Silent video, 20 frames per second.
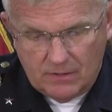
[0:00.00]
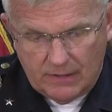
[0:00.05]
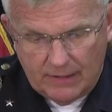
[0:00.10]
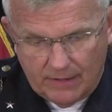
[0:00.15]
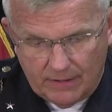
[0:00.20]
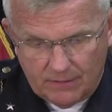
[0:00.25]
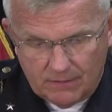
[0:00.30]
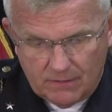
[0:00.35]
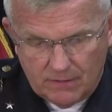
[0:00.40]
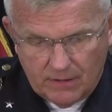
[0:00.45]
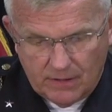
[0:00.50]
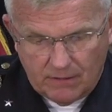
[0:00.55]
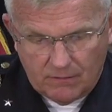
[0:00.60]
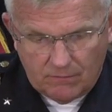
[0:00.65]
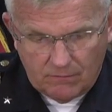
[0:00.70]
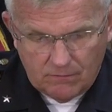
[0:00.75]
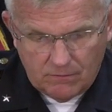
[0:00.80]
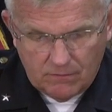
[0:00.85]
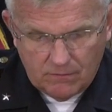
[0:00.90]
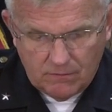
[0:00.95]

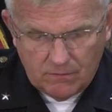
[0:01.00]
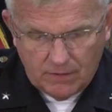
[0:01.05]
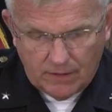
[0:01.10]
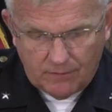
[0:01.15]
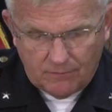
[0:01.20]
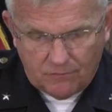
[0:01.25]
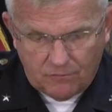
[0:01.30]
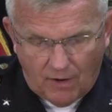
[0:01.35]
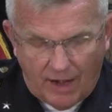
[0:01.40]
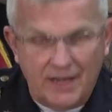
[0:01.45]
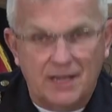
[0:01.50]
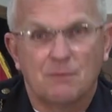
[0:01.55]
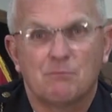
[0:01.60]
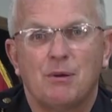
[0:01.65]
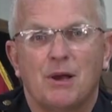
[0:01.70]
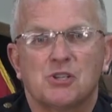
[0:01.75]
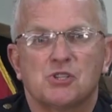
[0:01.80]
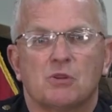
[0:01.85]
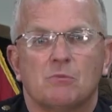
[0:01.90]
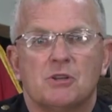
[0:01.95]
and fighting
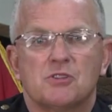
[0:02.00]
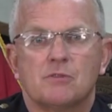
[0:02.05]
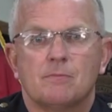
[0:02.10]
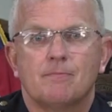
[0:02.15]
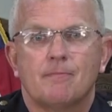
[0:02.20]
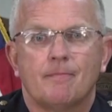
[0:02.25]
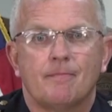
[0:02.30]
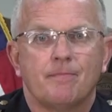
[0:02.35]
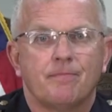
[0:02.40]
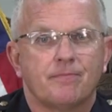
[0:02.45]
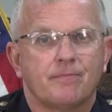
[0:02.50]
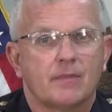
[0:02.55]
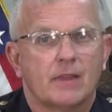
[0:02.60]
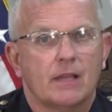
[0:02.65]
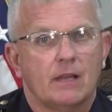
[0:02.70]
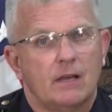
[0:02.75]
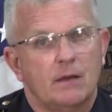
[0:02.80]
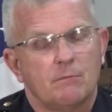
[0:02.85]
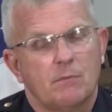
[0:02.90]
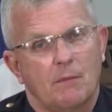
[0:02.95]
pessimism,
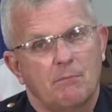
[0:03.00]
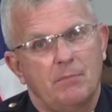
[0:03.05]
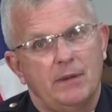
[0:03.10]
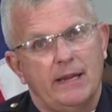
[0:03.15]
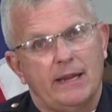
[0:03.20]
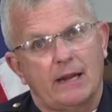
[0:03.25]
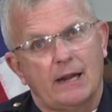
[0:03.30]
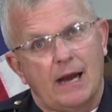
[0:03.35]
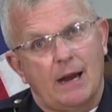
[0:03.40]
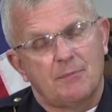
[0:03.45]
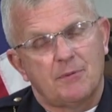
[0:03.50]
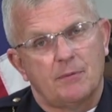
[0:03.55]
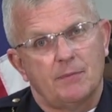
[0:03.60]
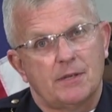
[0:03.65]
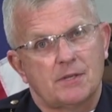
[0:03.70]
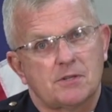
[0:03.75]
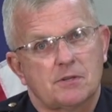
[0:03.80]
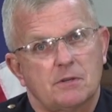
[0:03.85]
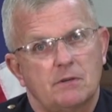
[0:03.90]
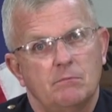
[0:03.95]
but being an
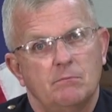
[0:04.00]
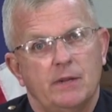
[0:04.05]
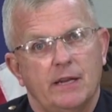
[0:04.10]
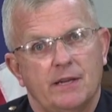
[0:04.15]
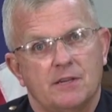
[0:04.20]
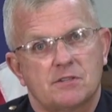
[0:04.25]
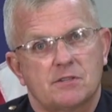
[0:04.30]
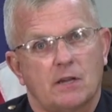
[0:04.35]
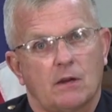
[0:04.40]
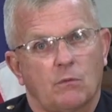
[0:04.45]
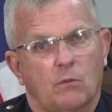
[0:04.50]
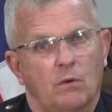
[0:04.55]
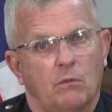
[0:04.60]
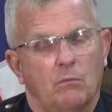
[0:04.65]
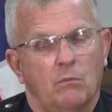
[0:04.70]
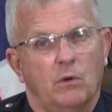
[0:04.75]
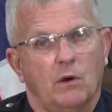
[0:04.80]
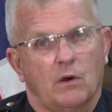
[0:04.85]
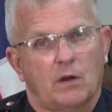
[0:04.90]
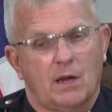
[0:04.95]
optimist means that
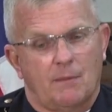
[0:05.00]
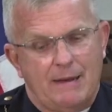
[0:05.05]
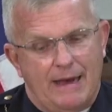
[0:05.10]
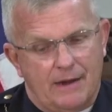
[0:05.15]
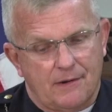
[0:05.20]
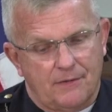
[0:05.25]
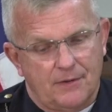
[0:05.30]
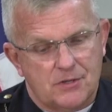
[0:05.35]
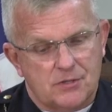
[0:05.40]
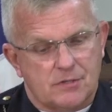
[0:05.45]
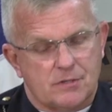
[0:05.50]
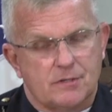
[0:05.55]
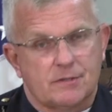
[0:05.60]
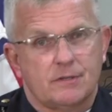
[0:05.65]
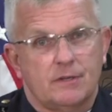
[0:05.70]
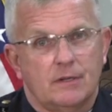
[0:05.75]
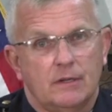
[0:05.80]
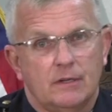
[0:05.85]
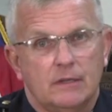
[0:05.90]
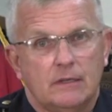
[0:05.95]
we'll come out of this
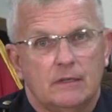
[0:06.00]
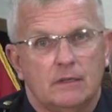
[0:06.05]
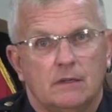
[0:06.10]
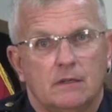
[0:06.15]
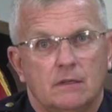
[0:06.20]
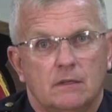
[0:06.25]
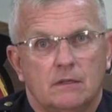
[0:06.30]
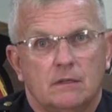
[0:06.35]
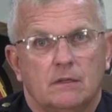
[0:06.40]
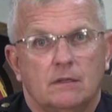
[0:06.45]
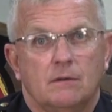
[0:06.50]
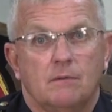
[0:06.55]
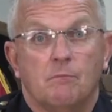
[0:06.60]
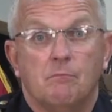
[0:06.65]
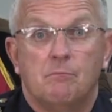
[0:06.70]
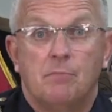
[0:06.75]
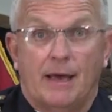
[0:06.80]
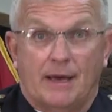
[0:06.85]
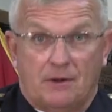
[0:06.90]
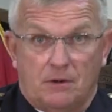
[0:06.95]

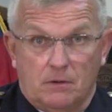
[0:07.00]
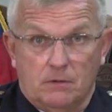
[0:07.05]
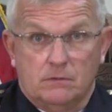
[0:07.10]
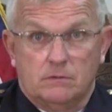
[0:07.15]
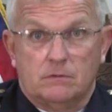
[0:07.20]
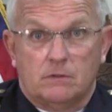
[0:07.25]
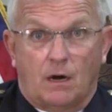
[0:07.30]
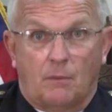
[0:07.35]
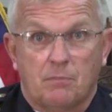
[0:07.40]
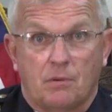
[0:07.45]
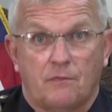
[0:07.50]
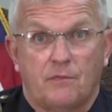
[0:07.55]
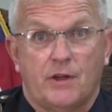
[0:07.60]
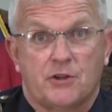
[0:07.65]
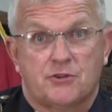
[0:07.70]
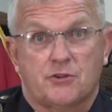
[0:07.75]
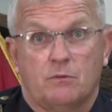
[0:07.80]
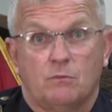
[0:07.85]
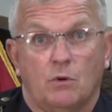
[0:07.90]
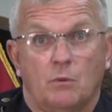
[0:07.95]
better. Our
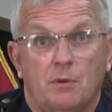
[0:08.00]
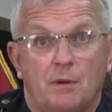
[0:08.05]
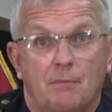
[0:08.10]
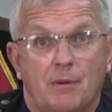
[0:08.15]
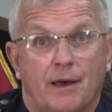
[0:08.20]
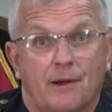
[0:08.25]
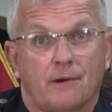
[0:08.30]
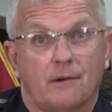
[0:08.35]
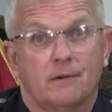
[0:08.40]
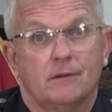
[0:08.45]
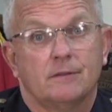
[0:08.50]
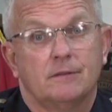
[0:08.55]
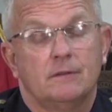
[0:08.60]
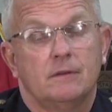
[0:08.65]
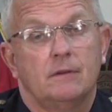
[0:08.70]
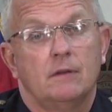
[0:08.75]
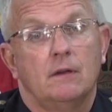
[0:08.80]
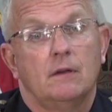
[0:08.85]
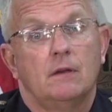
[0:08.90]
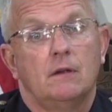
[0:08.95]
profession will be better.
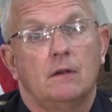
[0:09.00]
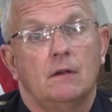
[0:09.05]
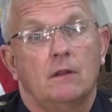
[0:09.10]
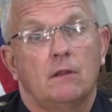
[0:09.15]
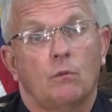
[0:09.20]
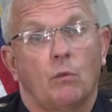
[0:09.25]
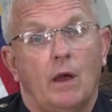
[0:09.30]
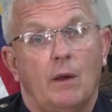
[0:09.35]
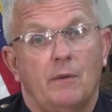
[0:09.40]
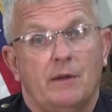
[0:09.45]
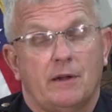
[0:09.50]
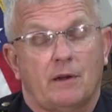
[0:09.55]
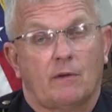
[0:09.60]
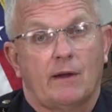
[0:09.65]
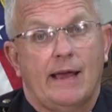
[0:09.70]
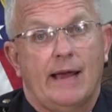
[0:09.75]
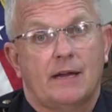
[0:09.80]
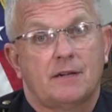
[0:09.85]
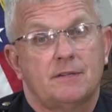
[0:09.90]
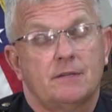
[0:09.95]
The way we
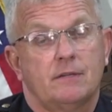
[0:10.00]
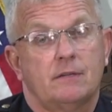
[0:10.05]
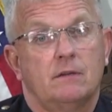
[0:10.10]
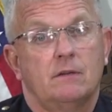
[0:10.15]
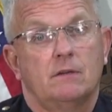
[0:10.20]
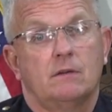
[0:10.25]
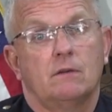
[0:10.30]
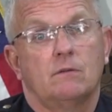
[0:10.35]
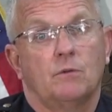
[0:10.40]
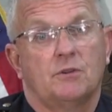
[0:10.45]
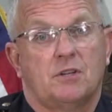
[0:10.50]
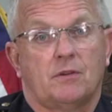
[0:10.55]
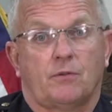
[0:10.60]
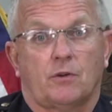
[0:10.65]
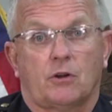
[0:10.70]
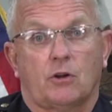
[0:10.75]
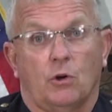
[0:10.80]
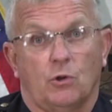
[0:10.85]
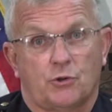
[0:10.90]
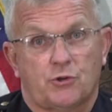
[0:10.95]
interact with
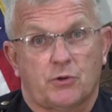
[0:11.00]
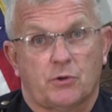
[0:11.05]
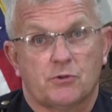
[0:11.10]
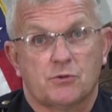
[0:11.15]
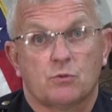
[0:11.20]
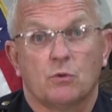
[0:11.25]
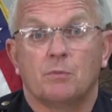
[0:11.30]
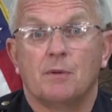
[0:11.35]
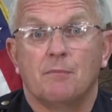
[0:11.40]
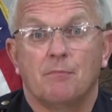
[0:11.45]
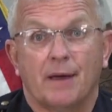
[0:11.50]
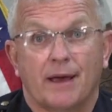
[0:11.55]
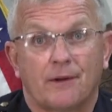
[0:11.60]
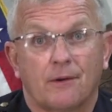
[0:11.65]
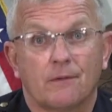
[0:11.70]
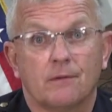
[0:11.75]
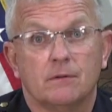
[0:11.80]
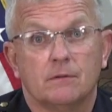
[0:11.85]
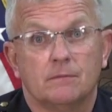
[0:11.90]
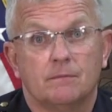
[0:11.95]
different cultures will be
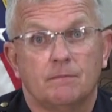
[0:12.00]
better.